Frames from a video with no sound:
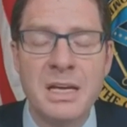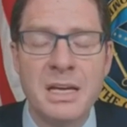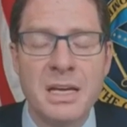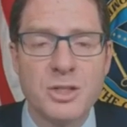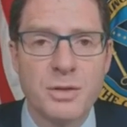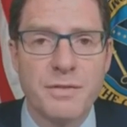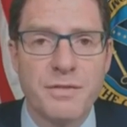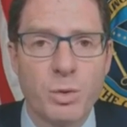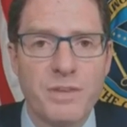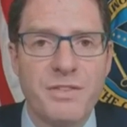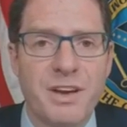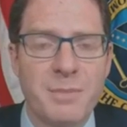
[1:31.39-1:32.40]
So the
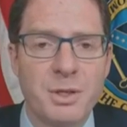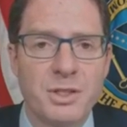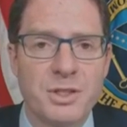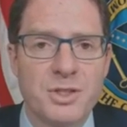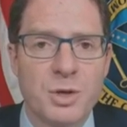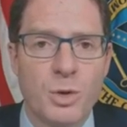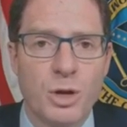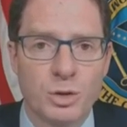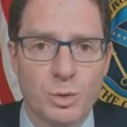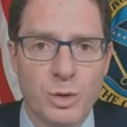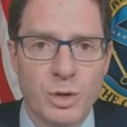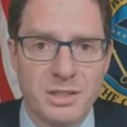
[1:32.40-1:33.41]
45 million
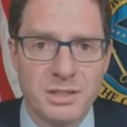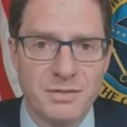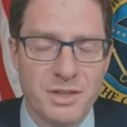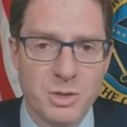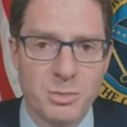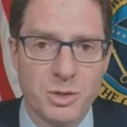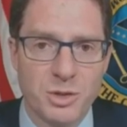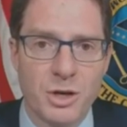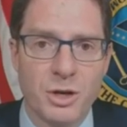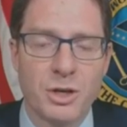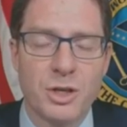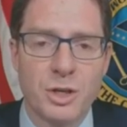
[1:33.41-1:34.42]
so-called credit invisibles
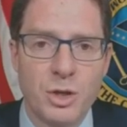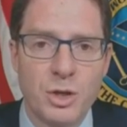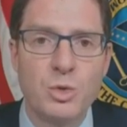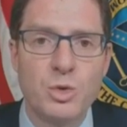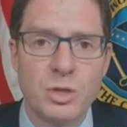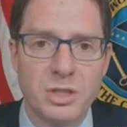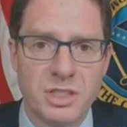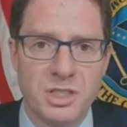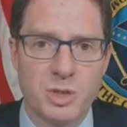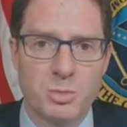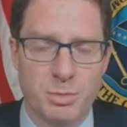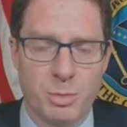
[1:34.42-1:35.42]
are hugely
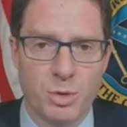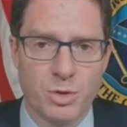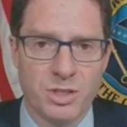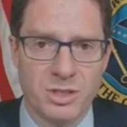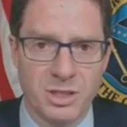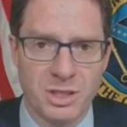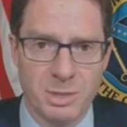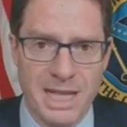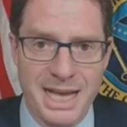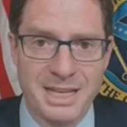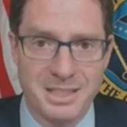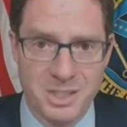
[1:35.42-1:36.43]
disproportionately
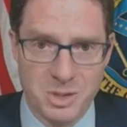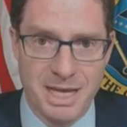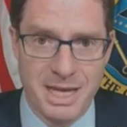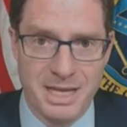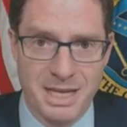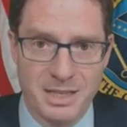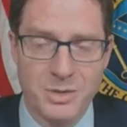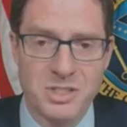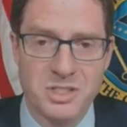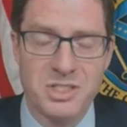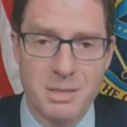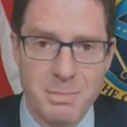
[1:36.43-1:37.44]
Black and Hispanic. So
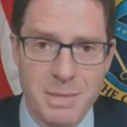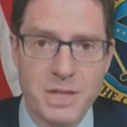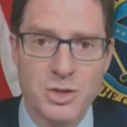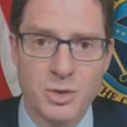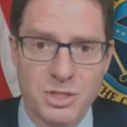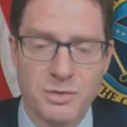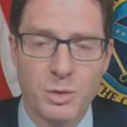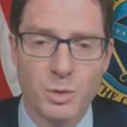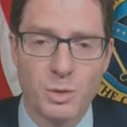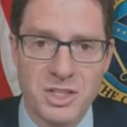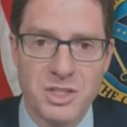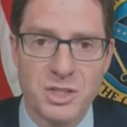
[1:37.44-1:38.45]
this is a major civil
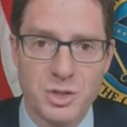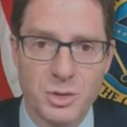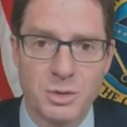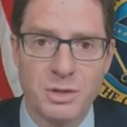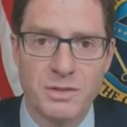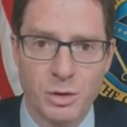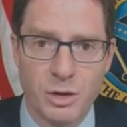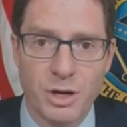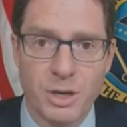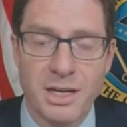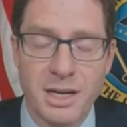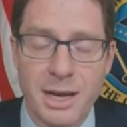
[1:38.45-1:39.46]
rights issue for our
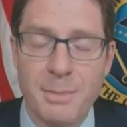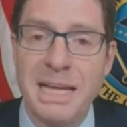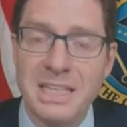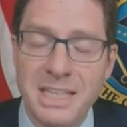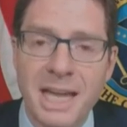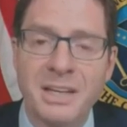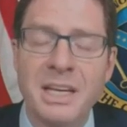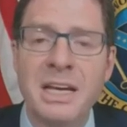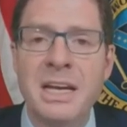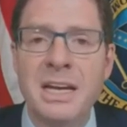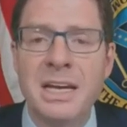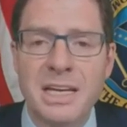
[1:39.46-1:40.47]
time. And yet
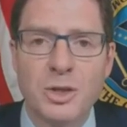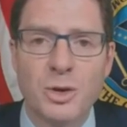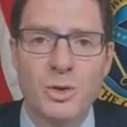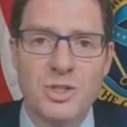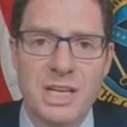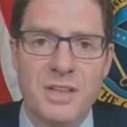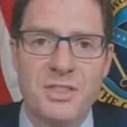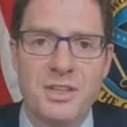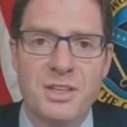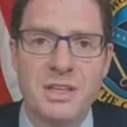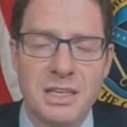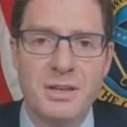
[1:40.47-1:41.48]
it turns out
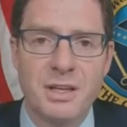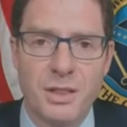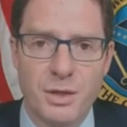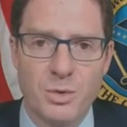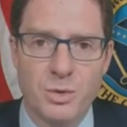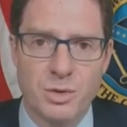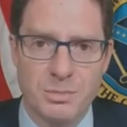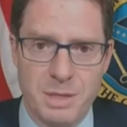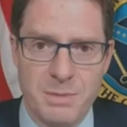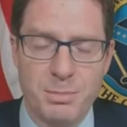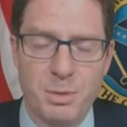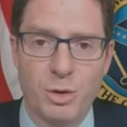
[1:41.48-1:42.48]
that giving those
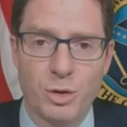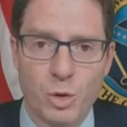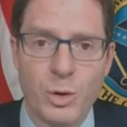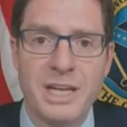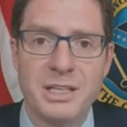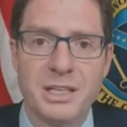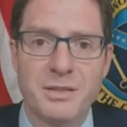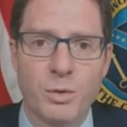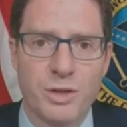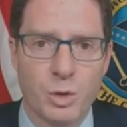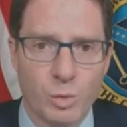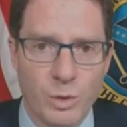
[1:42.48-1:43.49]
people credit
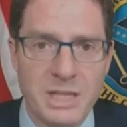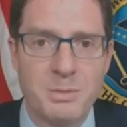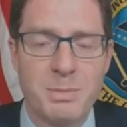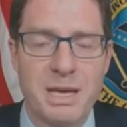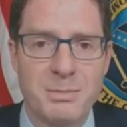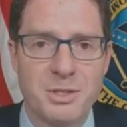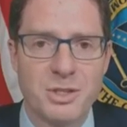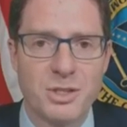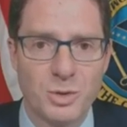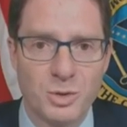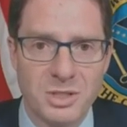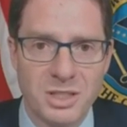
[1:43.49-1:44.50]
for their rent payments,
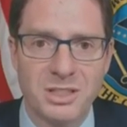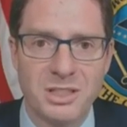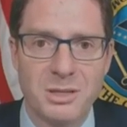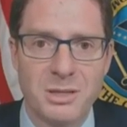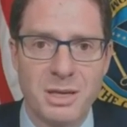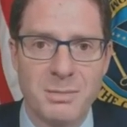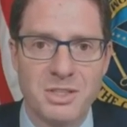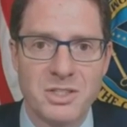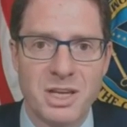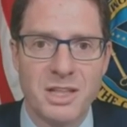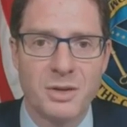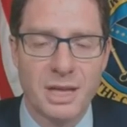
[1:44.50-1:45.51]
their utility
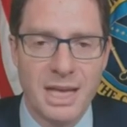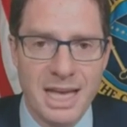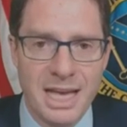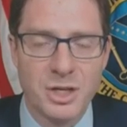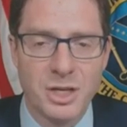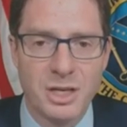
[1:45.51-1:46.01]
payments, and their cash